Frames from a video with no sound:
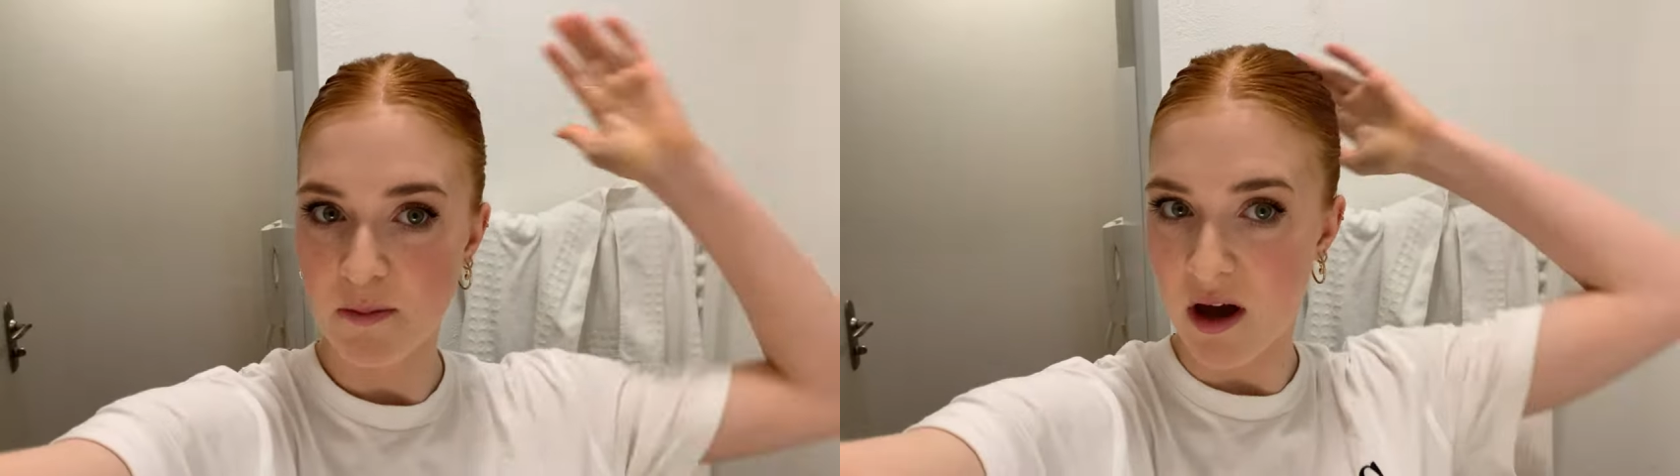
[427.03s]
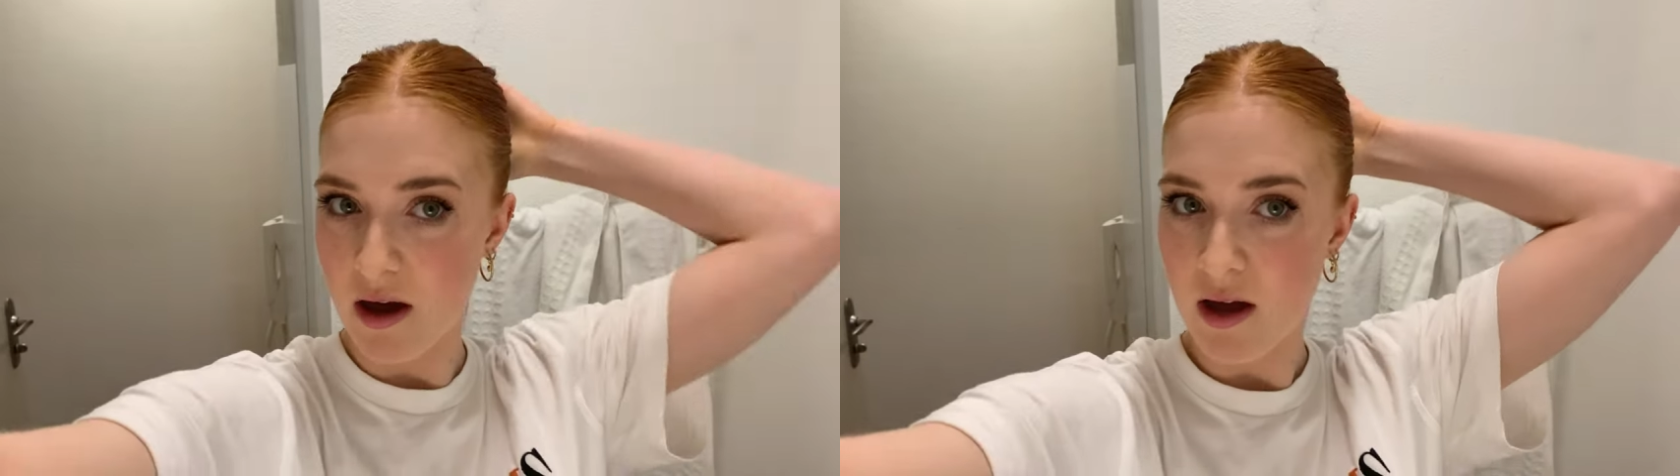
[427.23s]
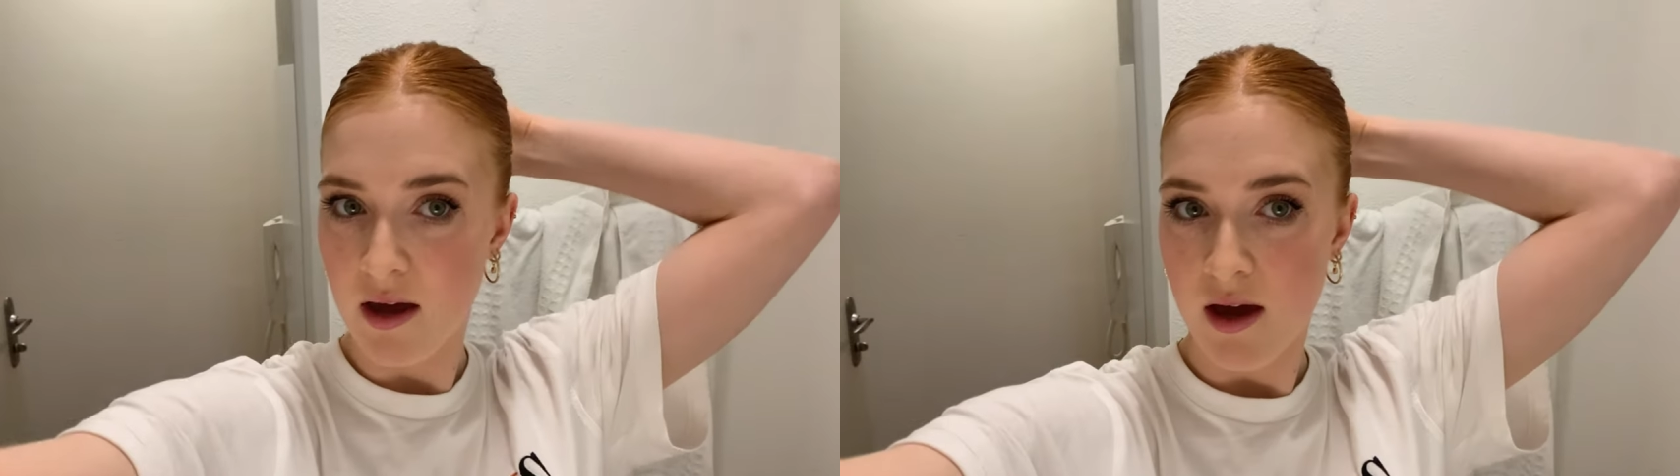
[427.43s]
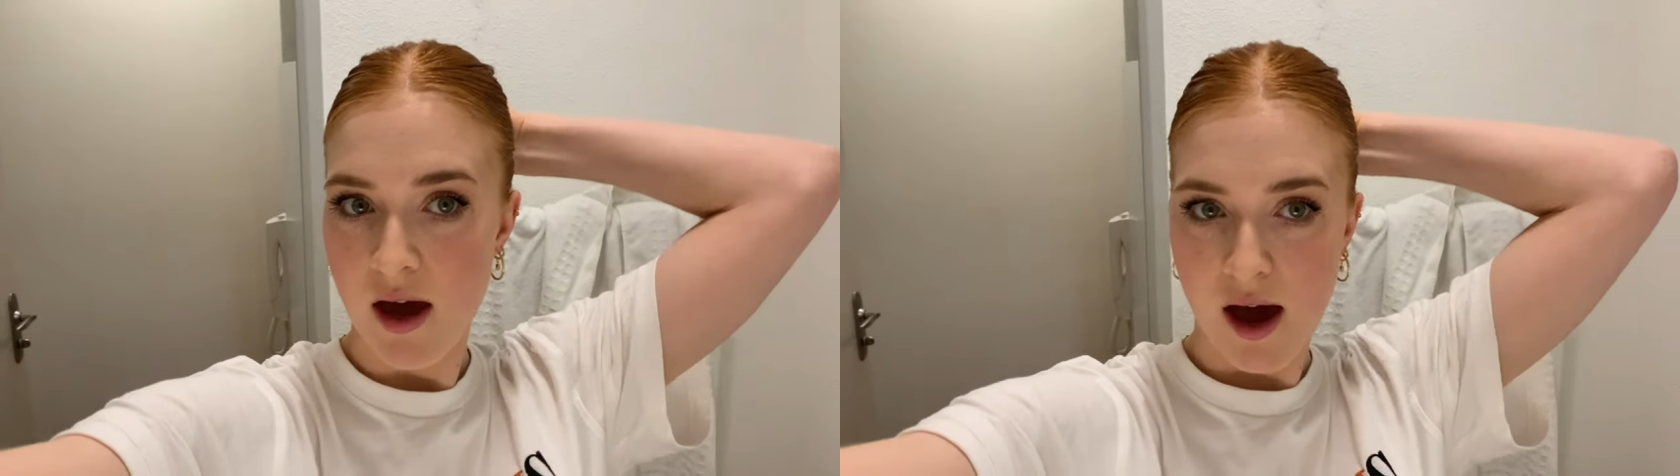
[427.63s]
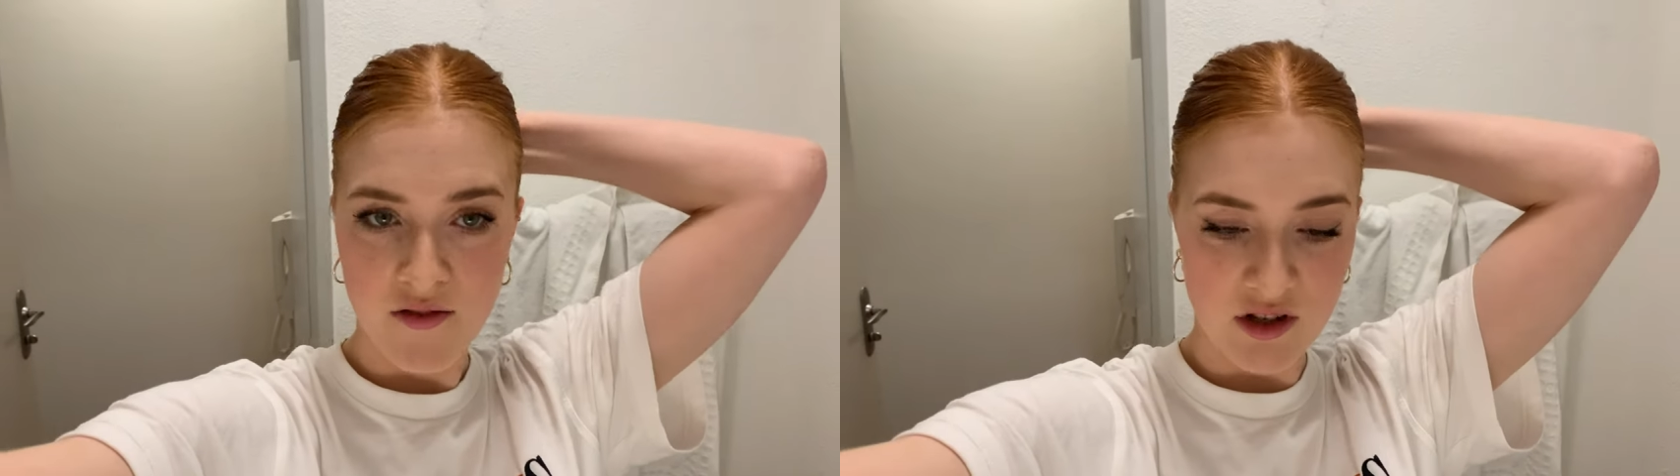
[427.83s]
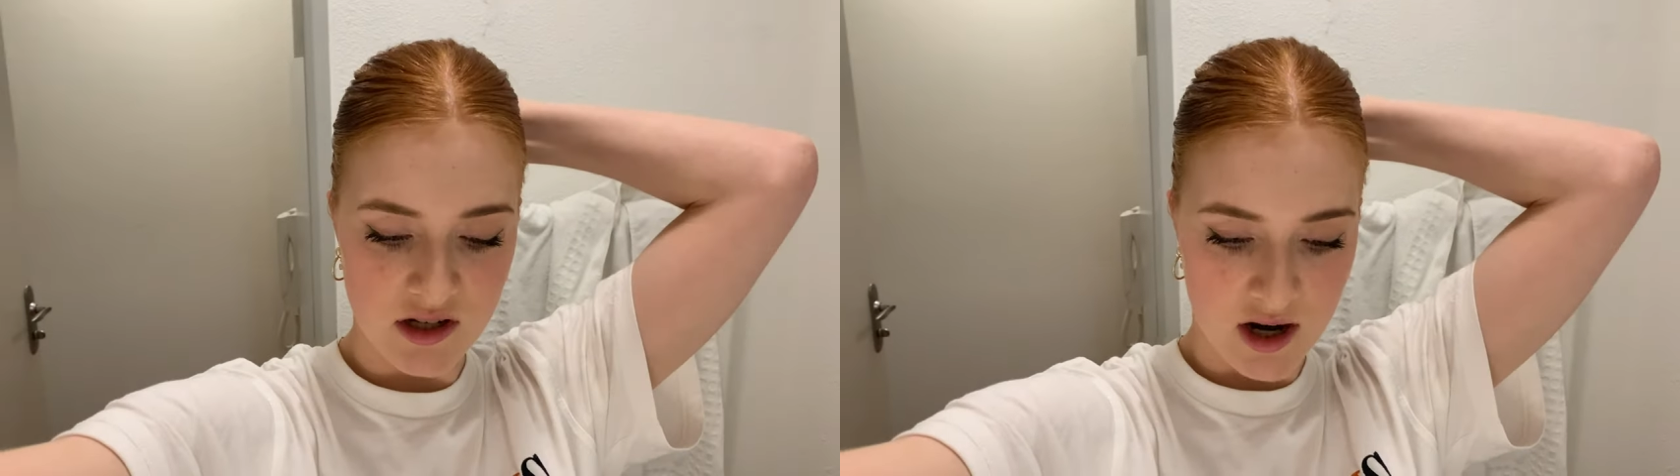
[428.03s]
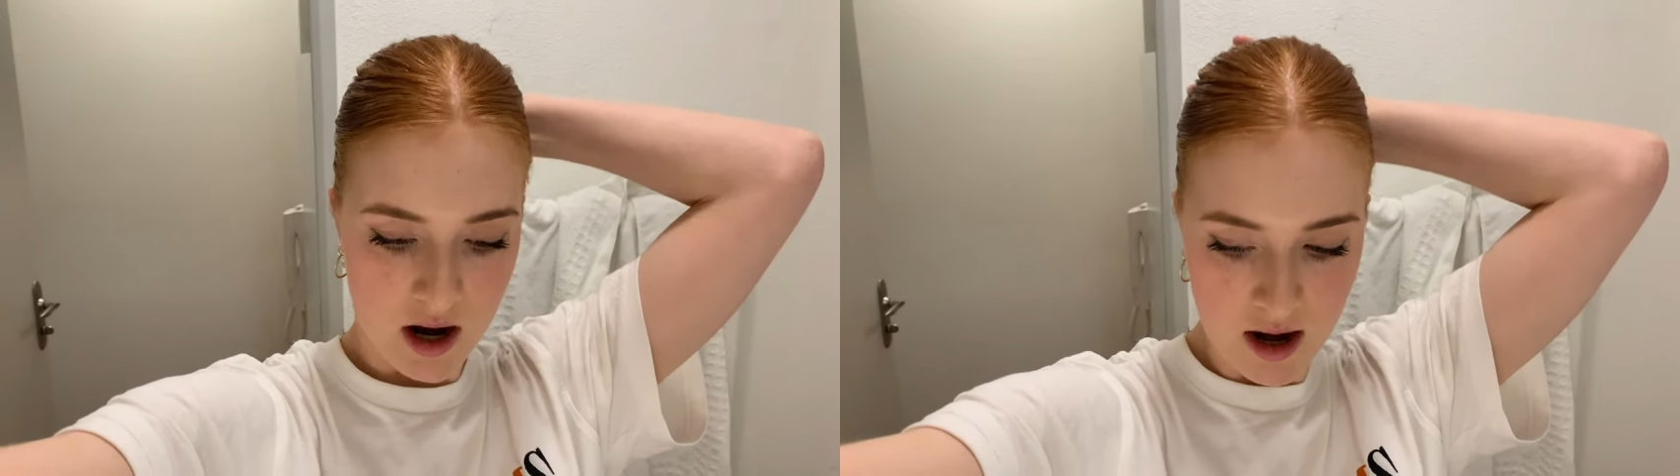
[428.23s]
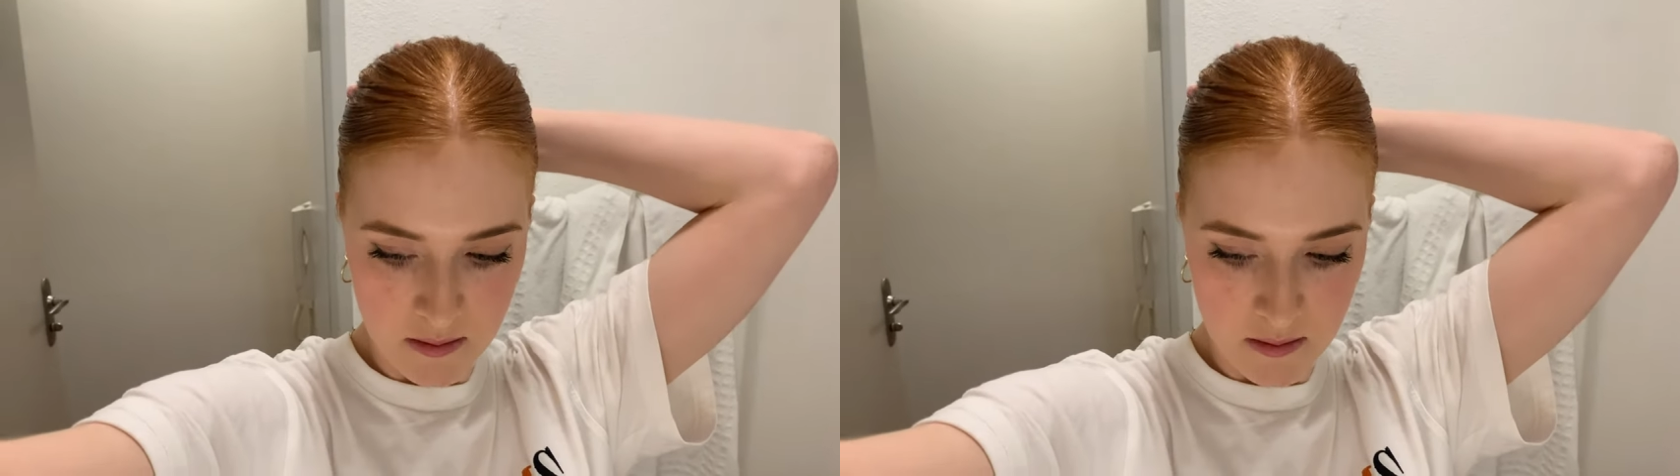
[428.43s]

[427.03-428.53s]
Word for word: but I've just done